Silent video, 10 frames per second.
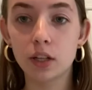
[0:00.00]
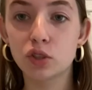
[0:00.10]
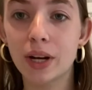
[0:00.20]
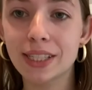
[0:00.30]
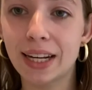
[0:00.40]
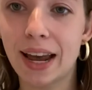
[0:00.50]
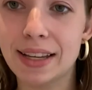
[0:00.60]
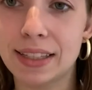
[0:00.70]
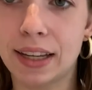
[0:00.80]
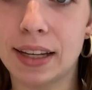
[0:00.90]
dress and
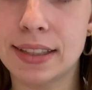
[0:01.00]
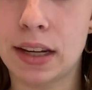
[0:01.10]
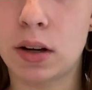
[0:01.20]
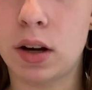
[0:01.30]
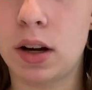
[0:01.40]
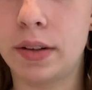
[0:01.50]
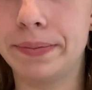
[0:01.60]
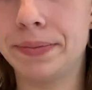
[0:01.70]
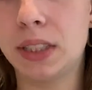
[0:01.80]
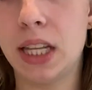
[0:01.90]
has like, like
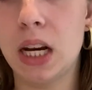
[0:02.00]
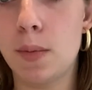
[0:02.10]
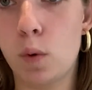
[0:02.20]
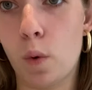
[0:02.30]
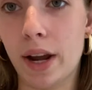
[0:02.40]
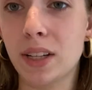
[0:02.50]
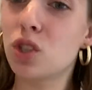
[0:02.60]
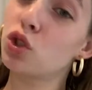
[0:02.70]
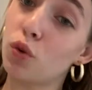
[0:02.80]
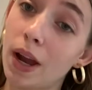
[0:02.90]
um, denim and white
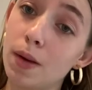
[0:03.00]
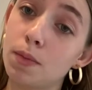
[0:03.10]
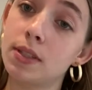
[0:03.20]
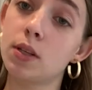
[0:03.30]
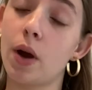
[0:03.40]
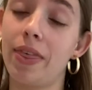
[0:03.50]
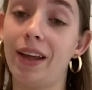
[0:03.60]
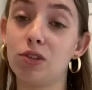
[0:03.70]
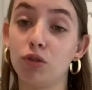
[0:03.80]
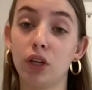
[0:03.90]
stripes, so I think
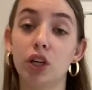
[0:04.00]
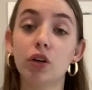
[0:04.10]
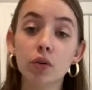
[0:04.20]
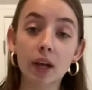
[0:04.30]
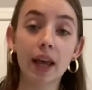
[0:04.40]
it's really cute.